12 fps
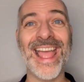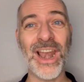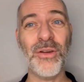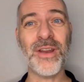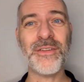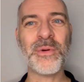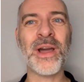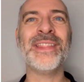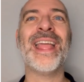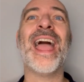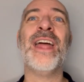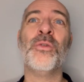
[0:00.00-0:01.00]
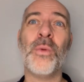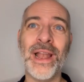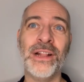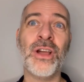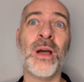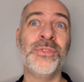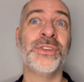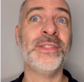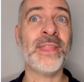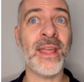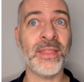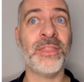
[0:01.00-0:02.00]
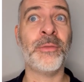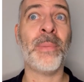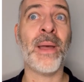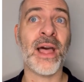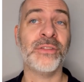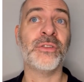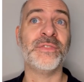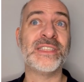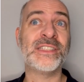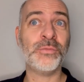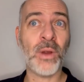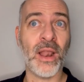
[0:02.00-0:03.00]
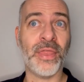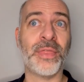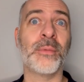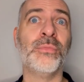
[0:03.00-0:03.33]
Hello everyone and welcome to the 10th part of this 12th